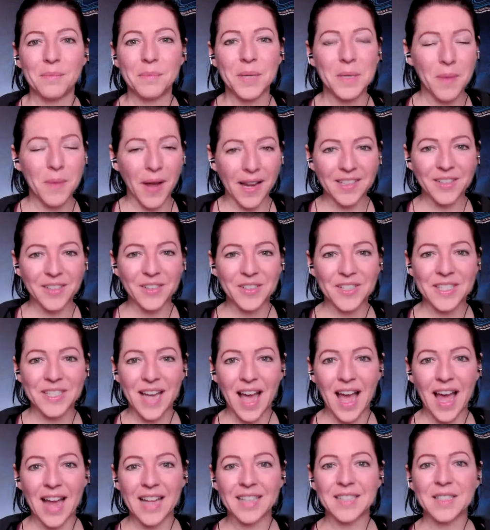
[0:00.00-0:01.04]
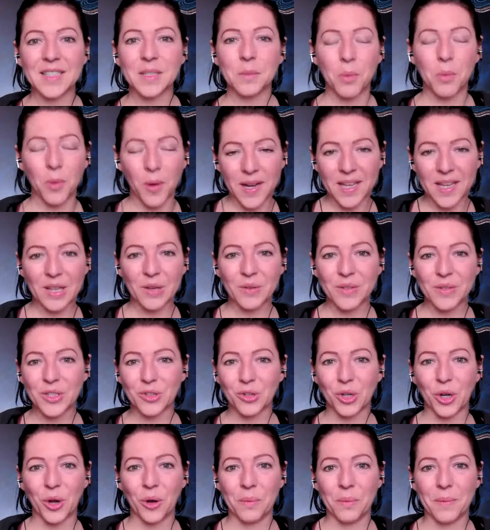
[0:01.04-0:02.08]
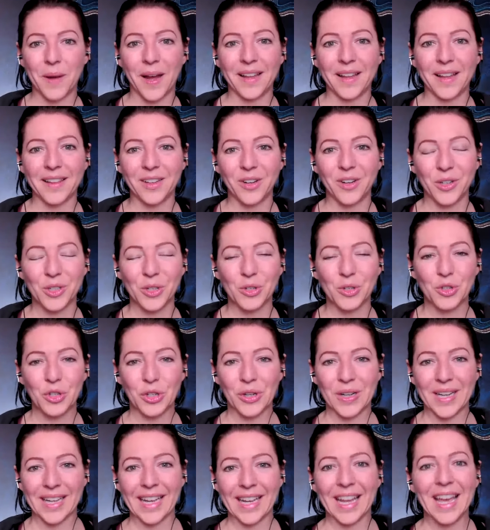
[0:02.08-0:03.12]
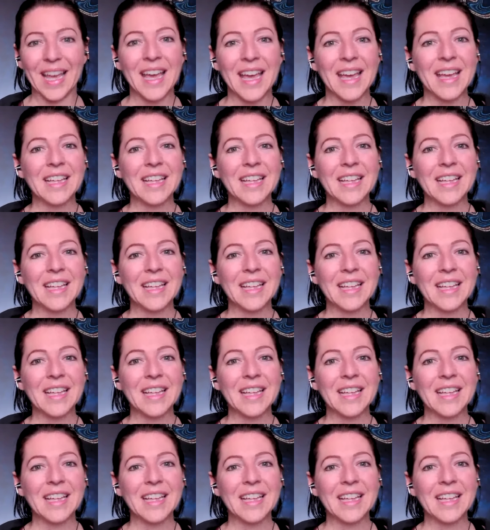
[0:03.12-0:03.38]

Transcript: be by your side, supporting you as your co pilot on your journey